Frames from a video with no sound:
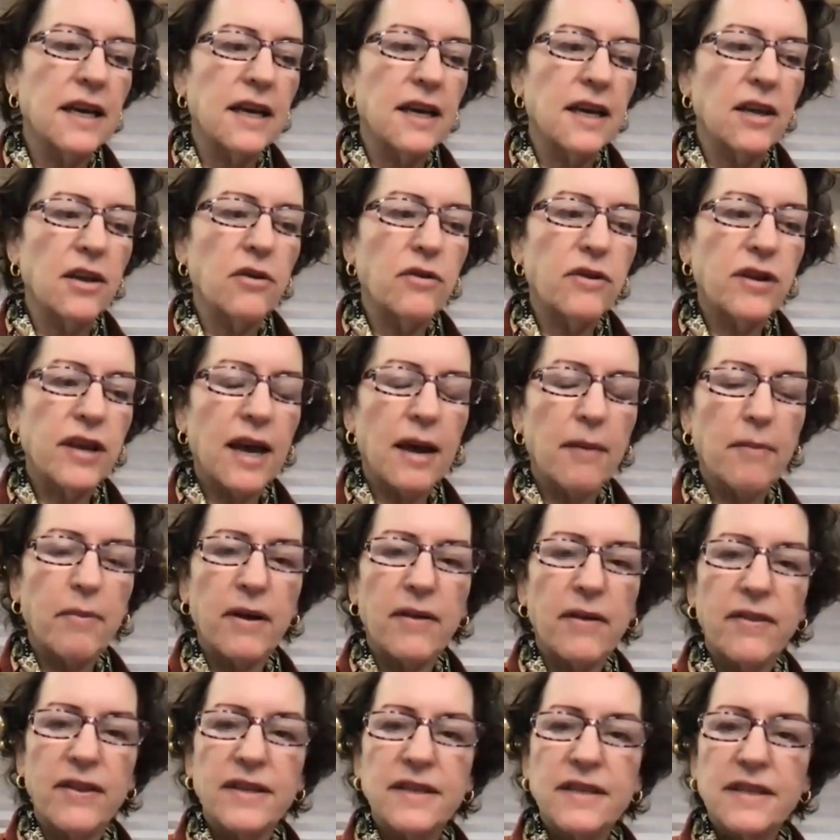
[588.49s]
you tap
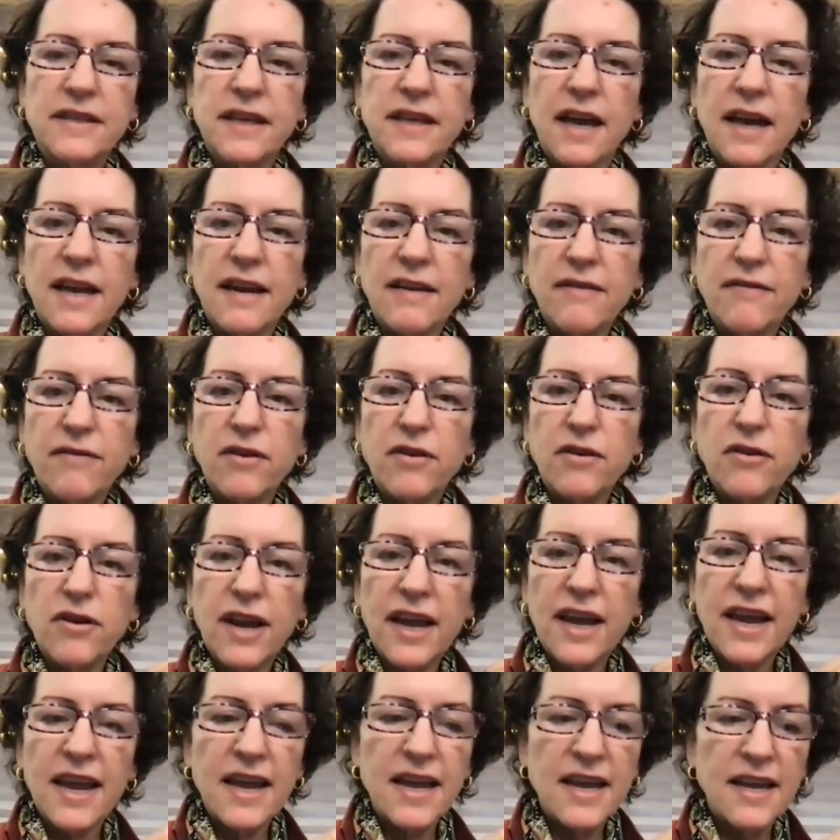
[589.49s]
on the side of your
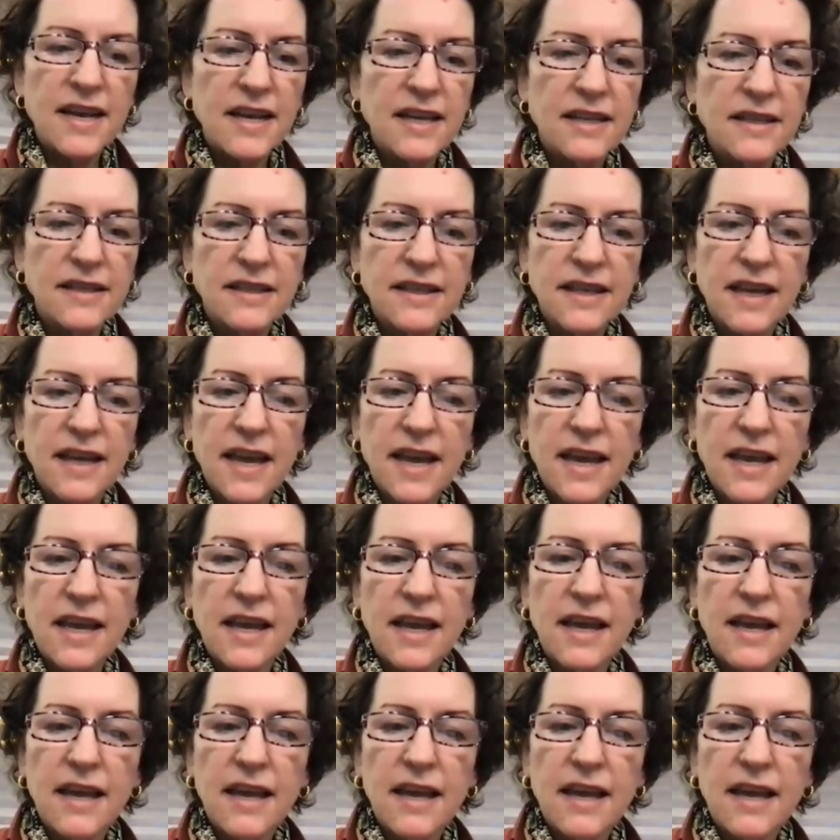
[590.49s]
hand and say,